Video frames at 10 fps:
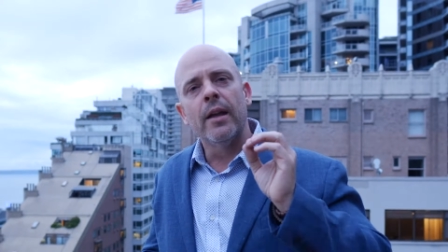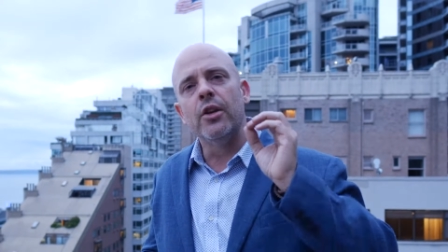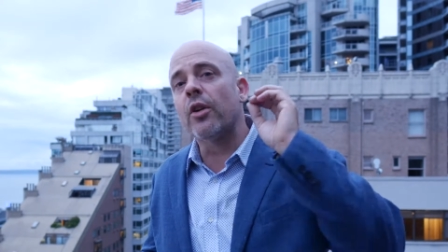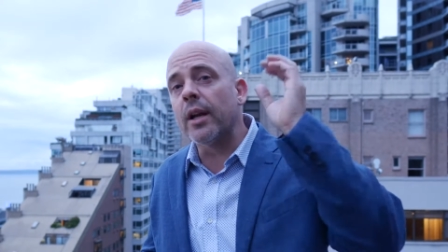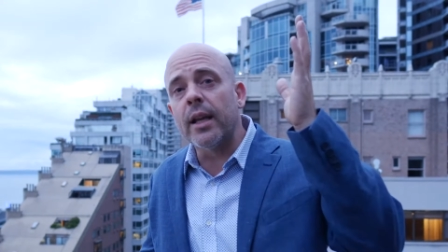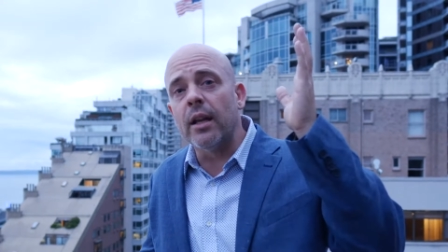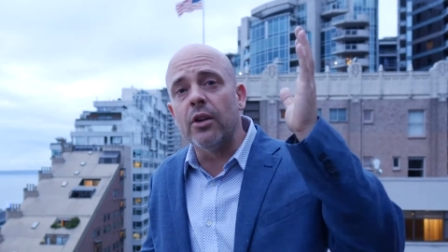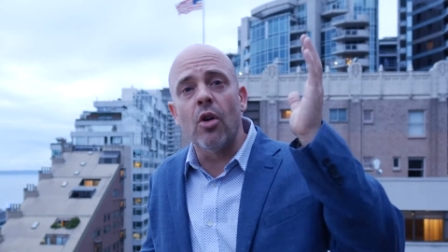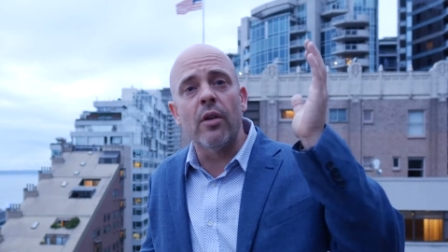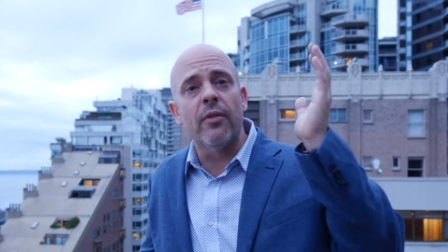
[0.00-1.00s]
You're gonna get
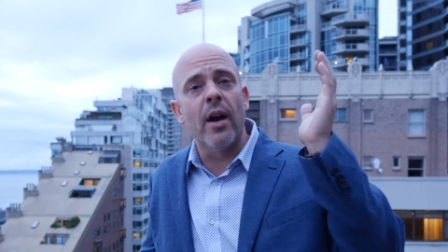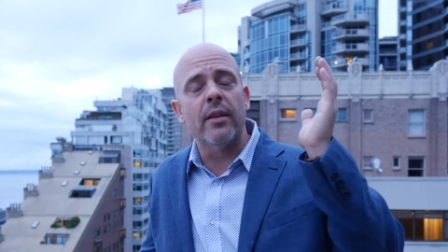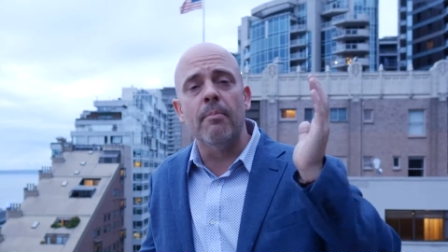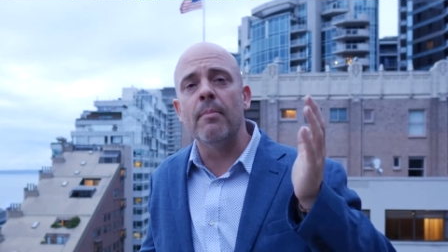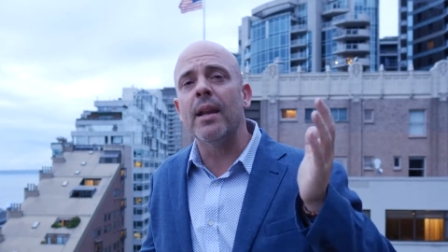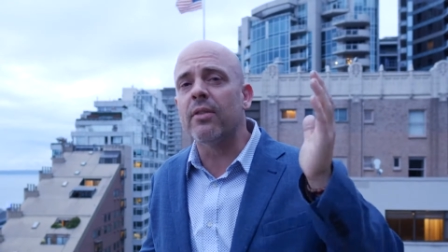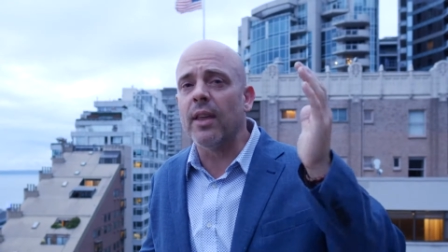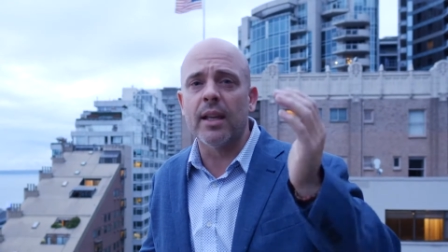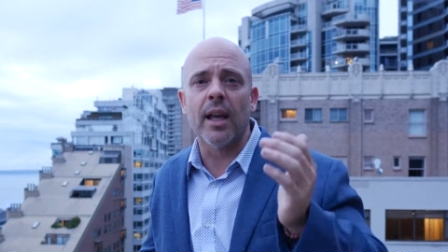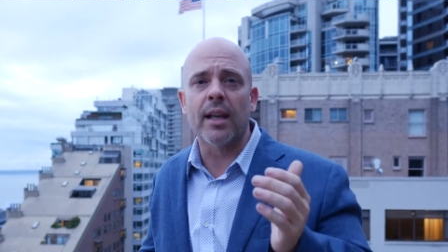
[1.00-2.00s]
notified the minute
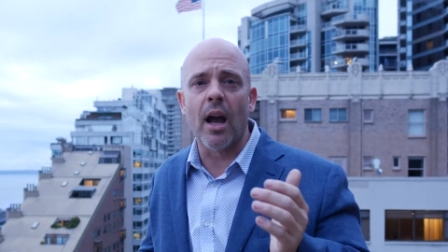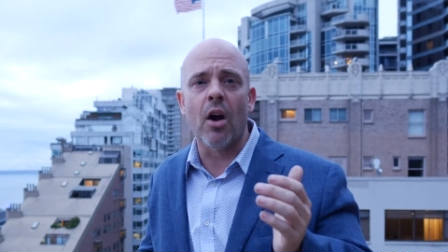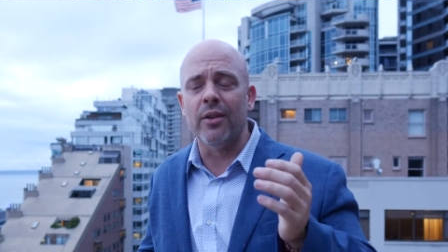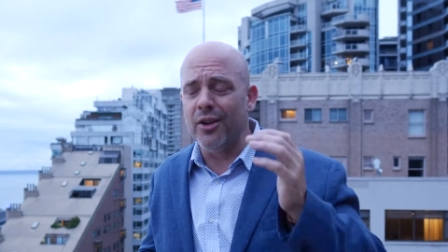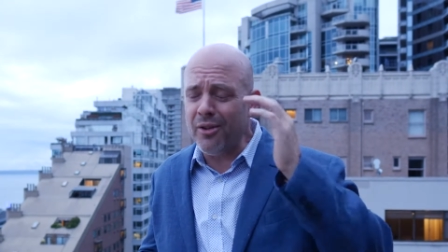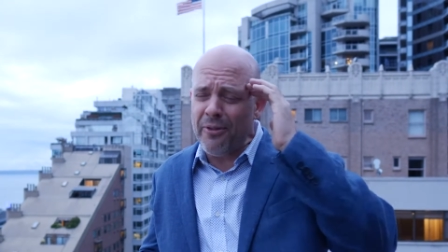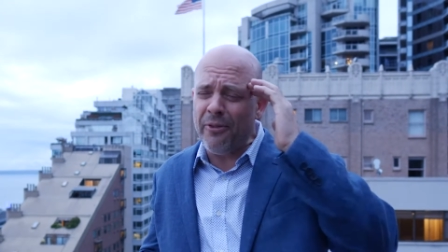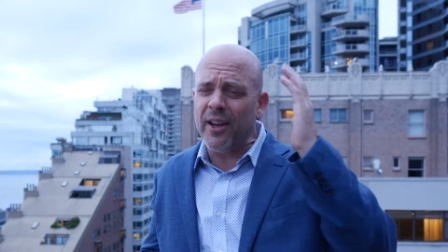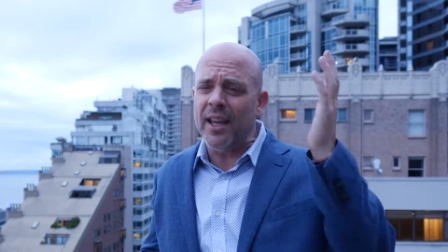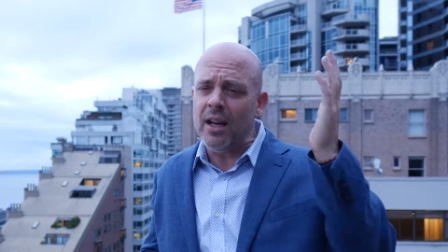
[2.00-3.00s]
they kick out. You're gonna
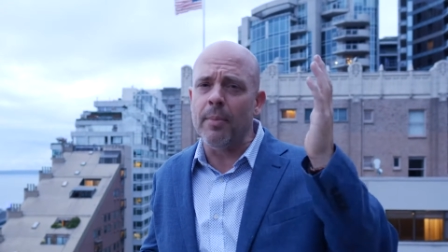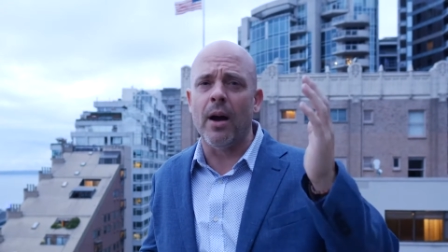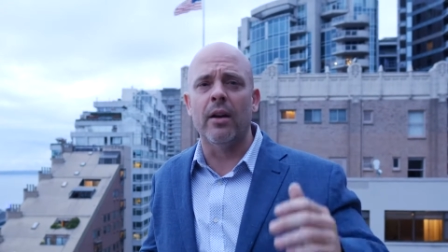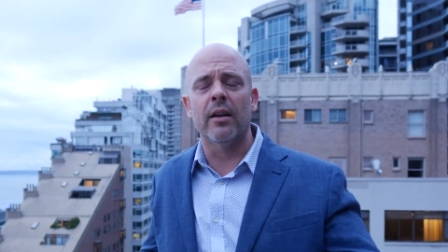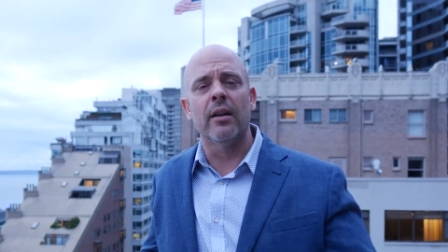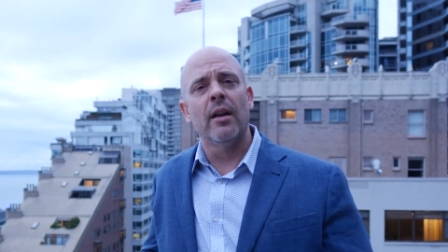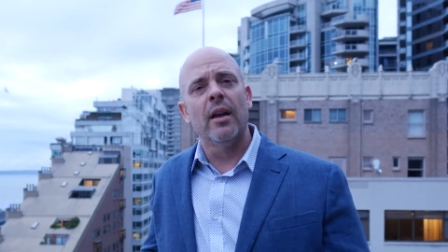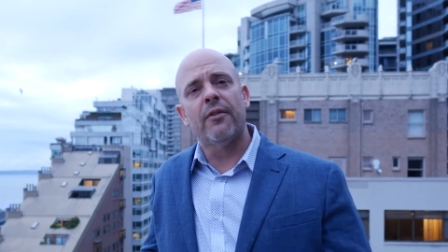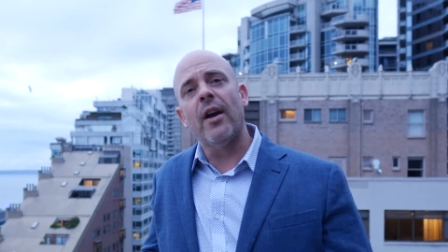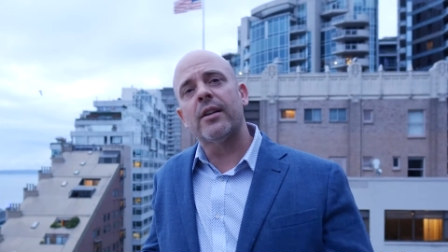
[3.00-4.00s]
forget about it.
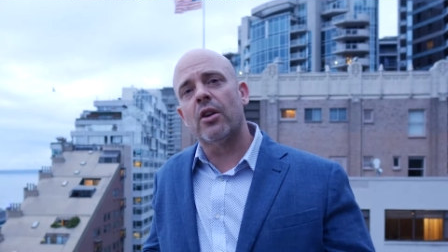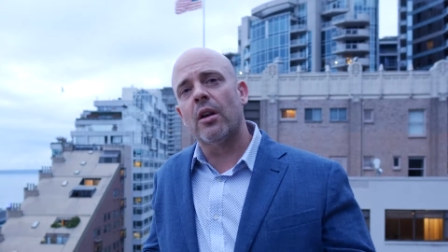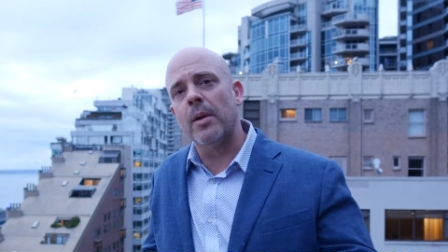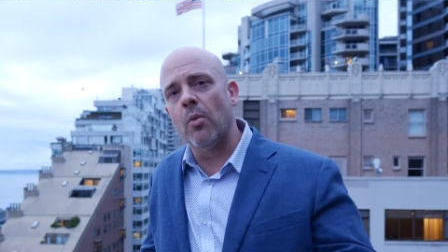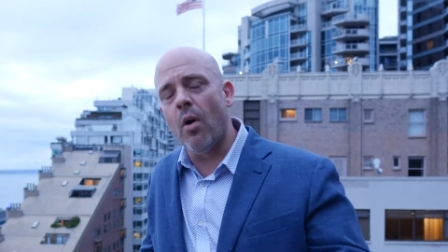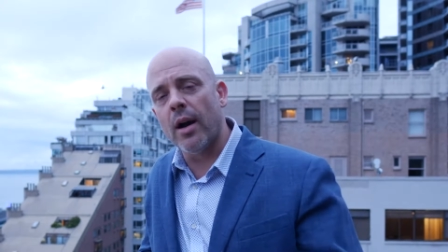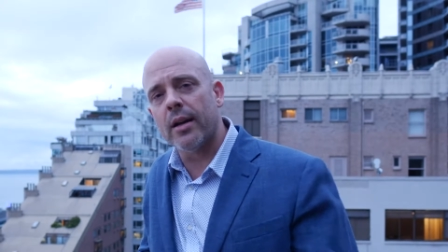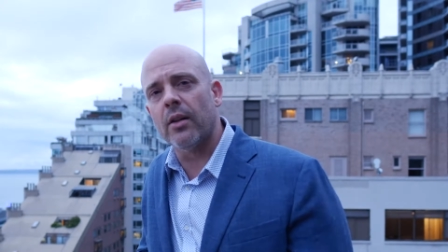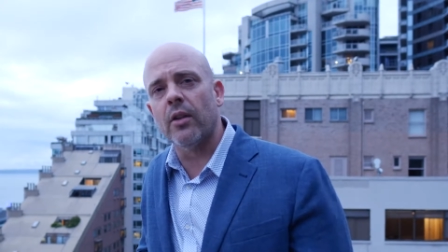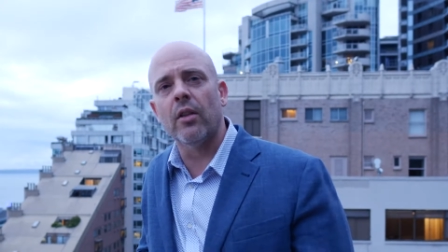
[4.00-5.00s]
In fact, you're gonna be
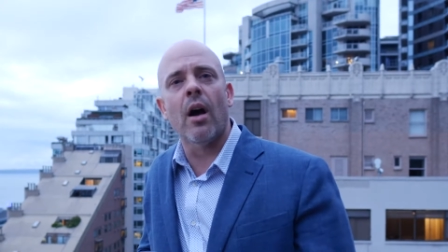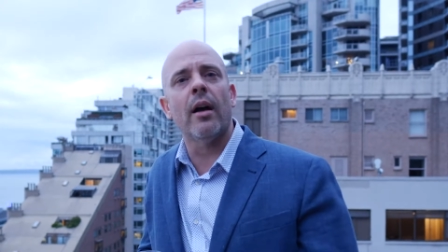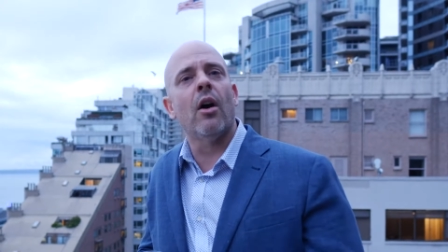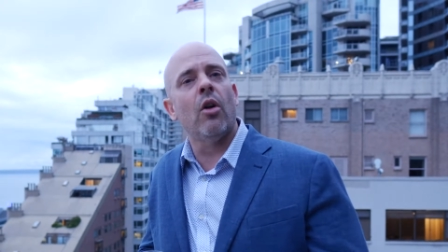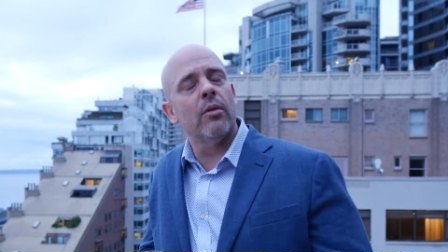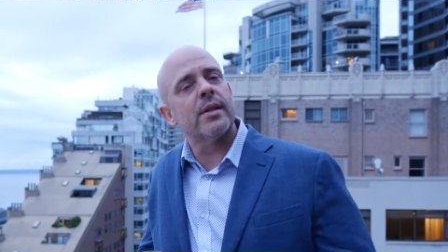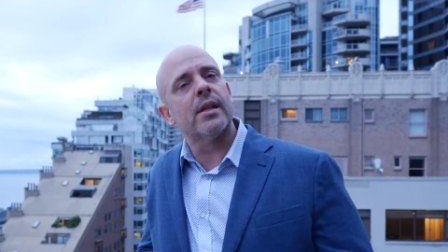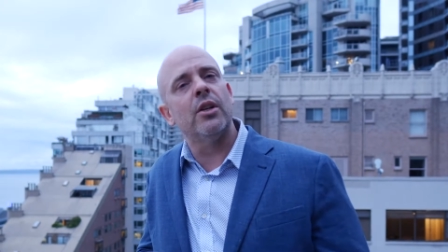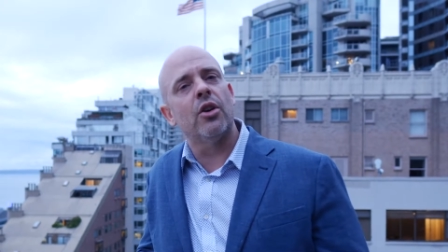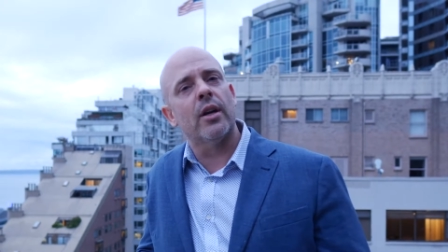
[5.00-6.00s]
walking on the lot. All of a
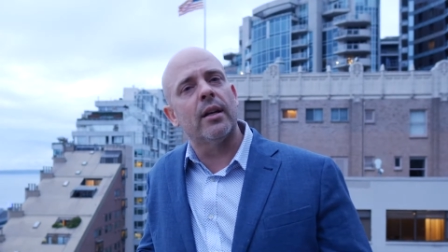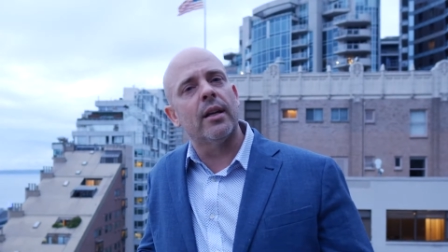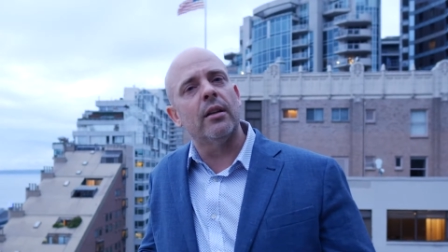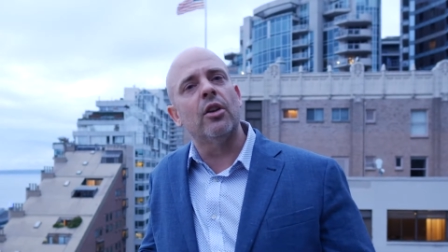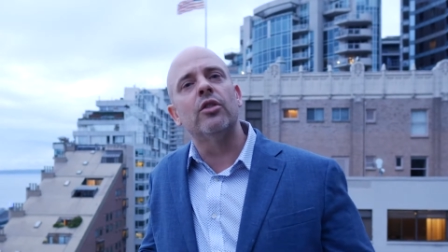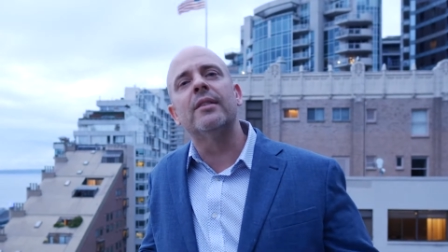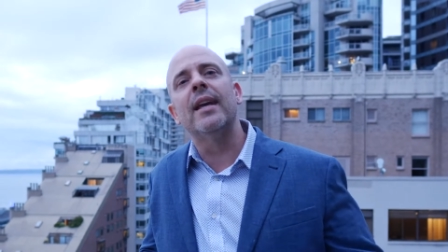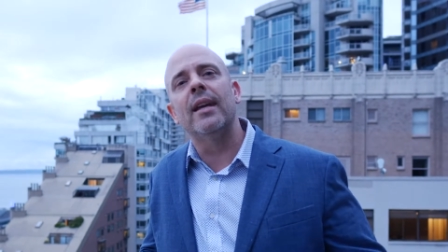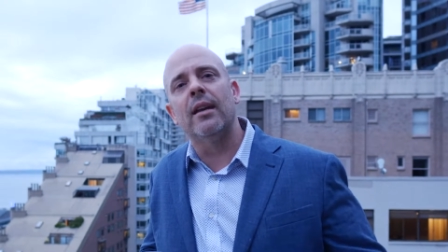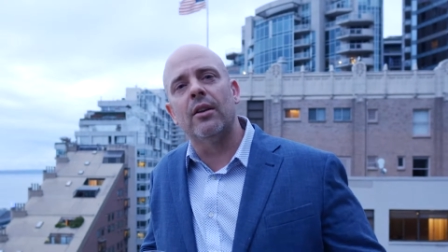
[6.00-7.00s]
sudden, you're gonna get a little
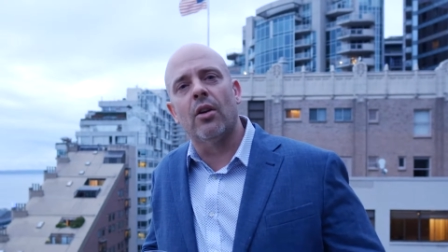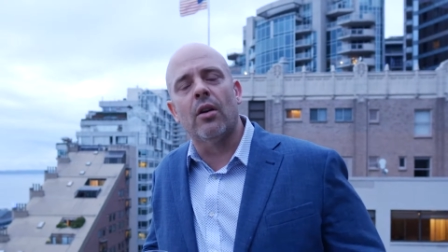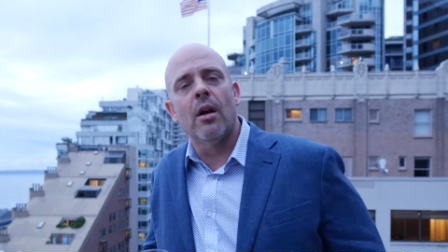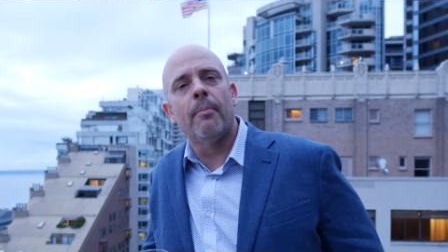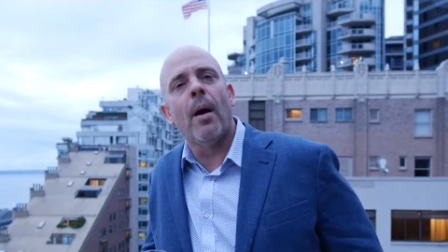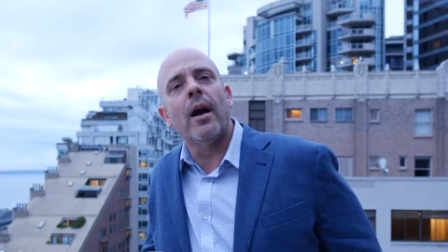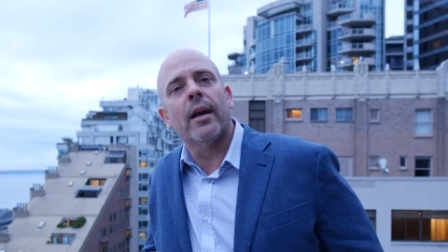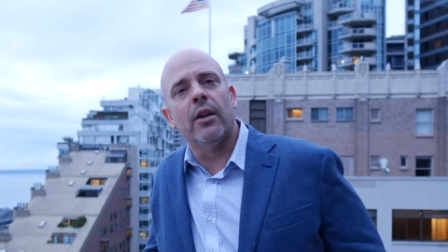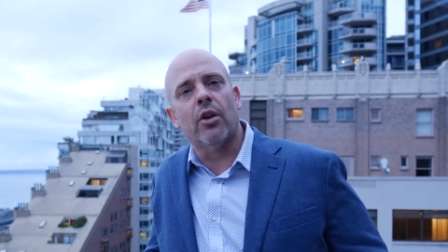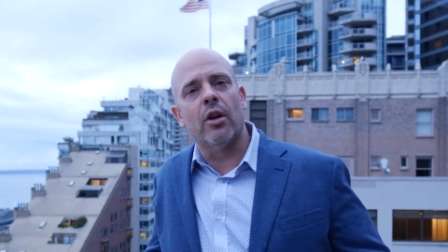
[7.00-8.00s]
ding in your
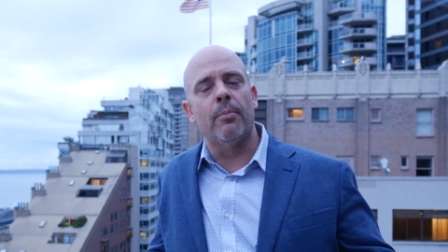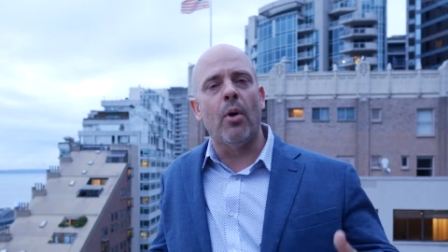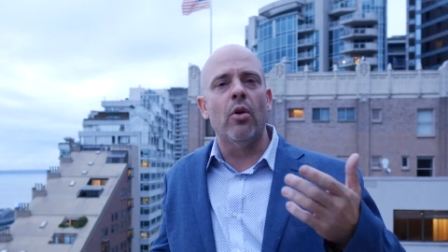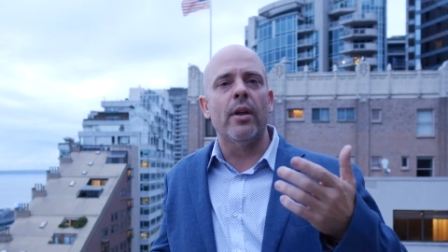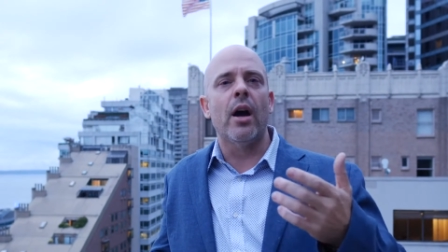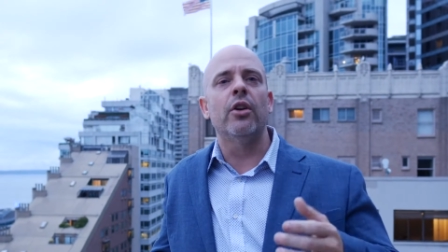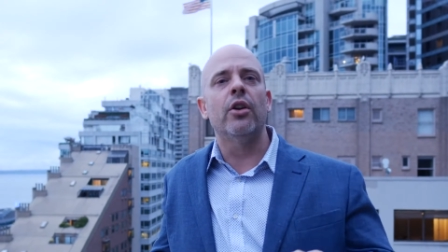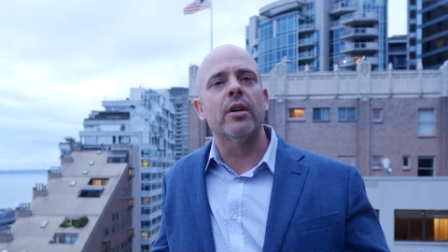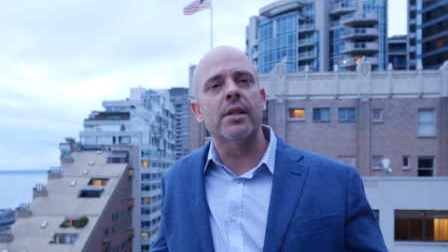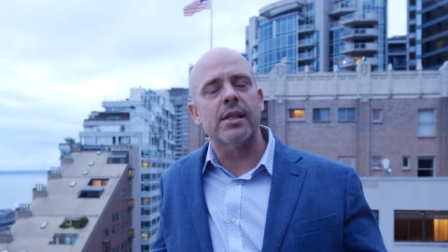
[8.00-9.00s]
pocket. You're gonna pull it out and
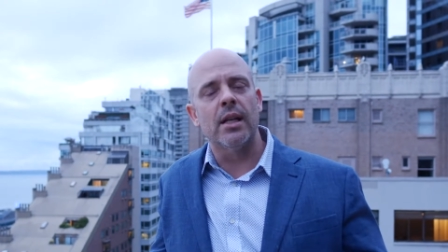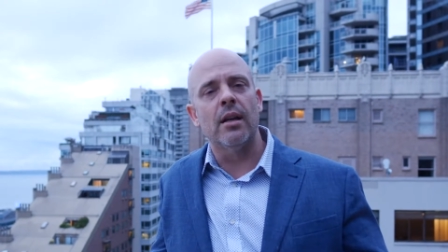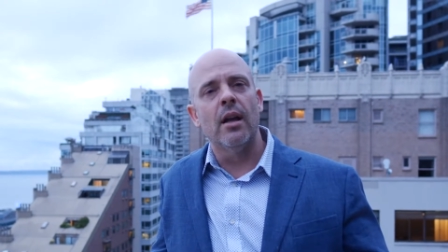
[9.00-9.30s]
you're gonna see